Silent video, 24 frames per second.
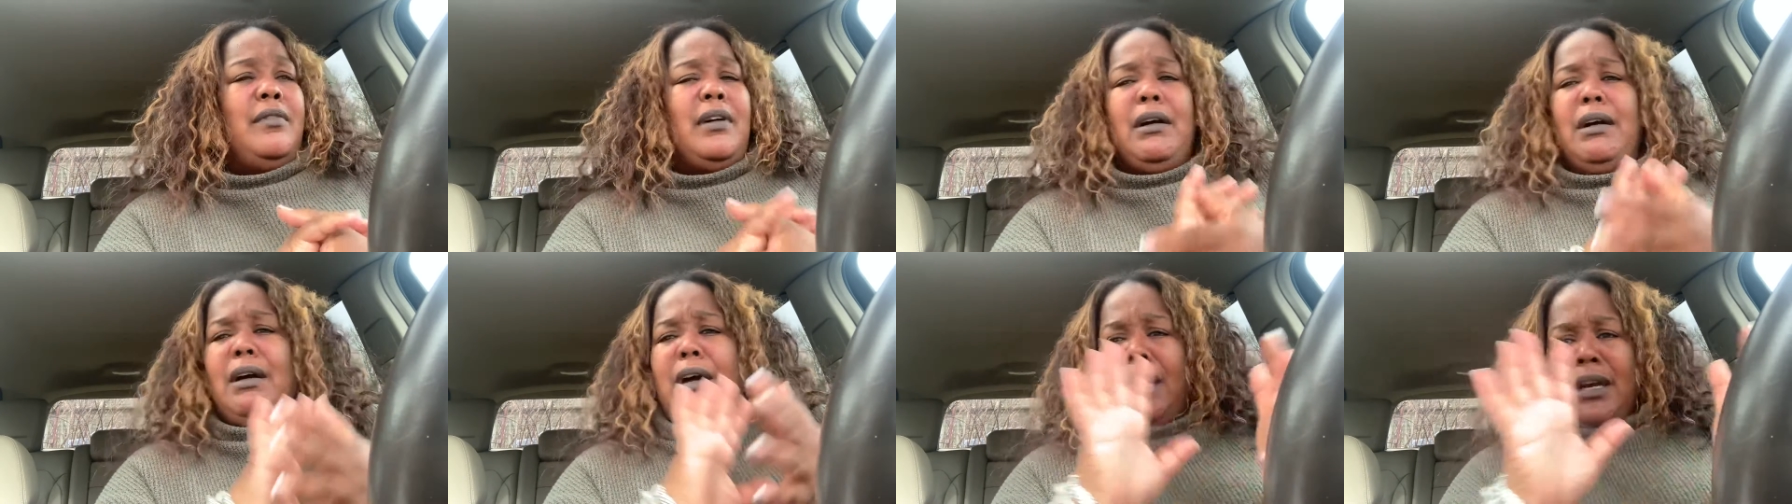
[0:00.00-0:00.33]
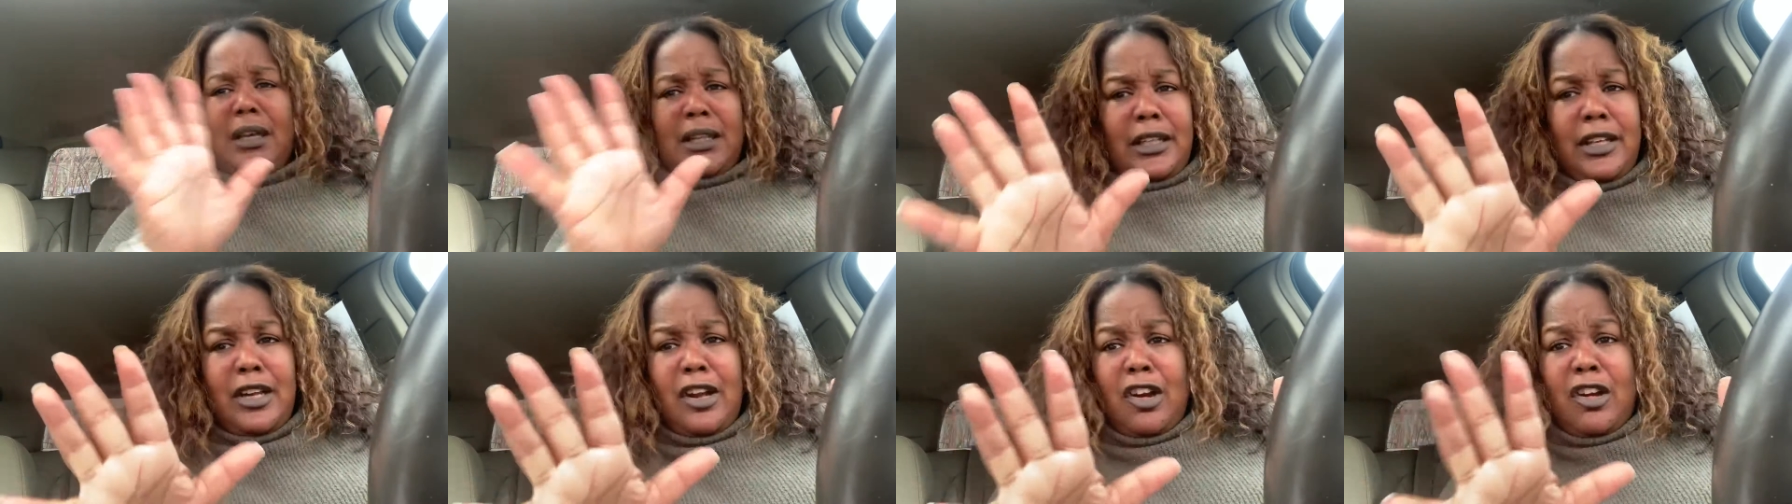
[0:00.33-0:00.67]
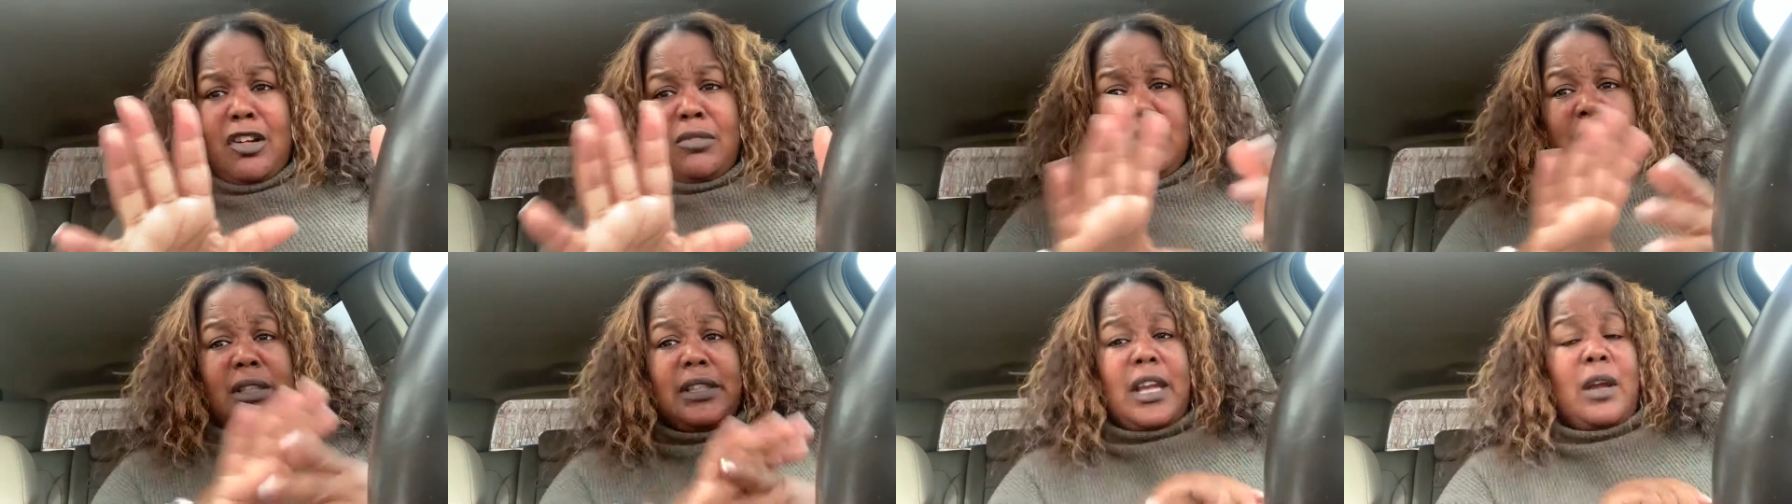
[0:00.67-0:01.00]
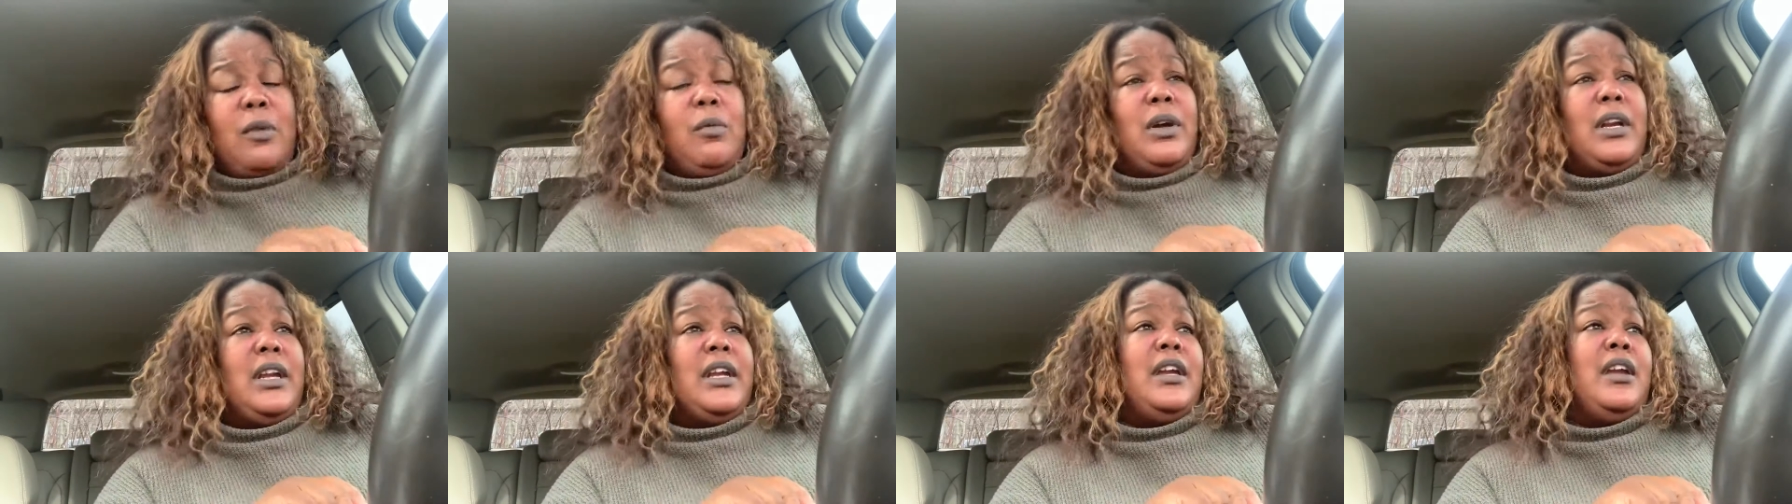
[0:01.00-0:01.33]
an ugly home that they
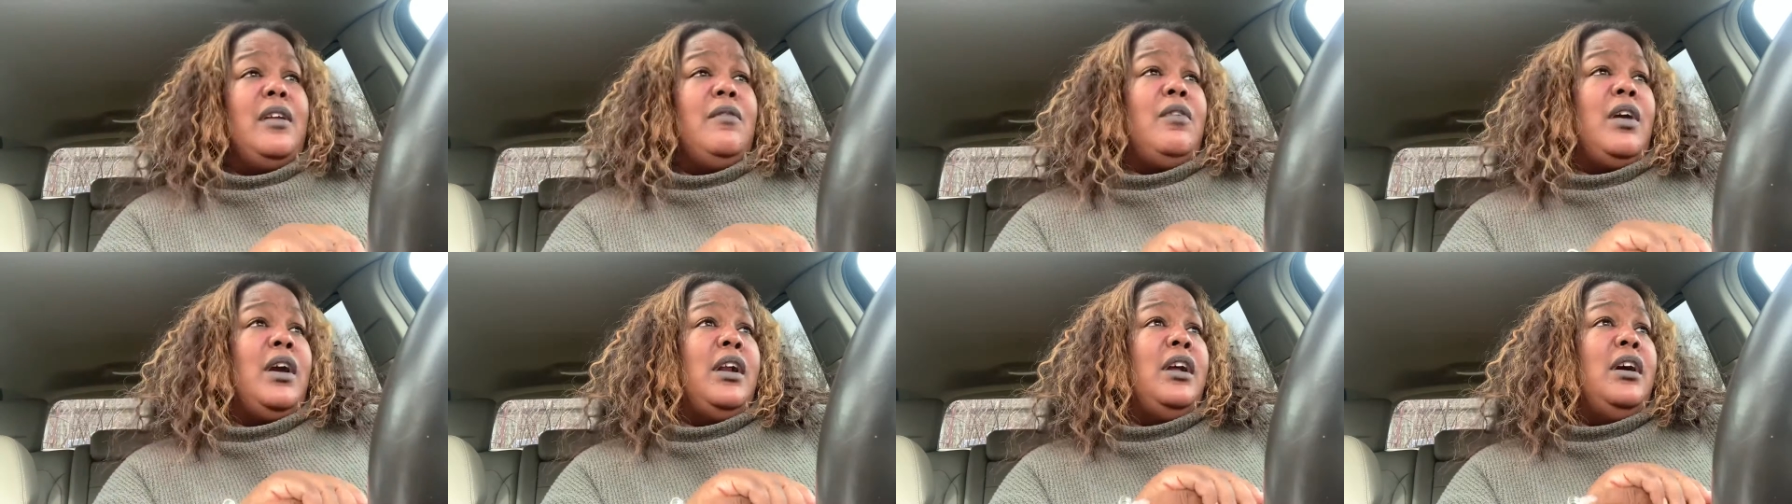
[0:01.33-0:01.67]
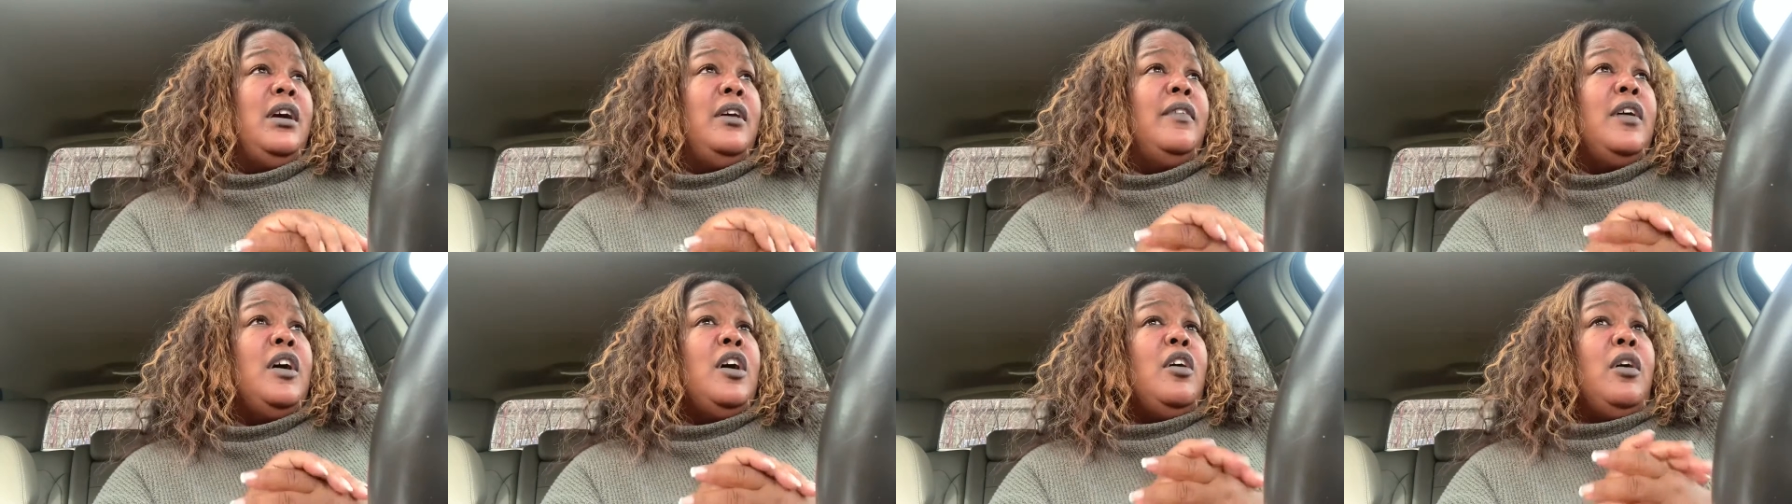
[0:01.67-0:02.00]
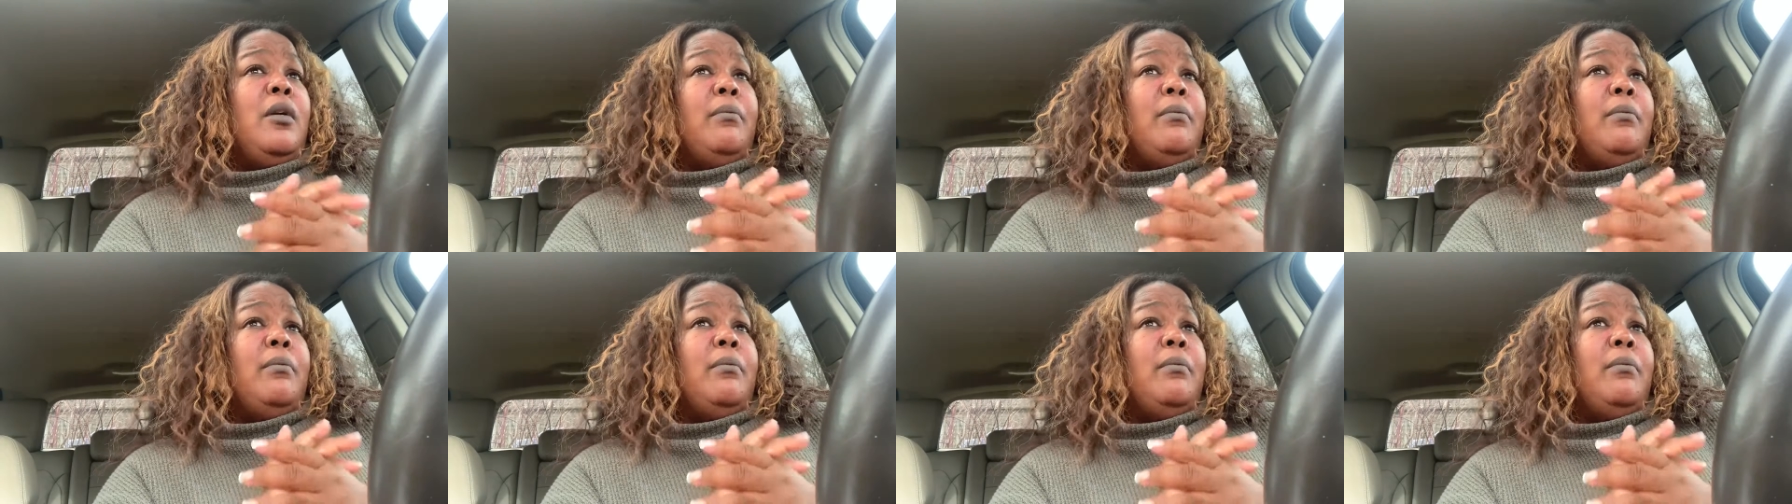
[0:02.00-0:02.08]
want to get rid of.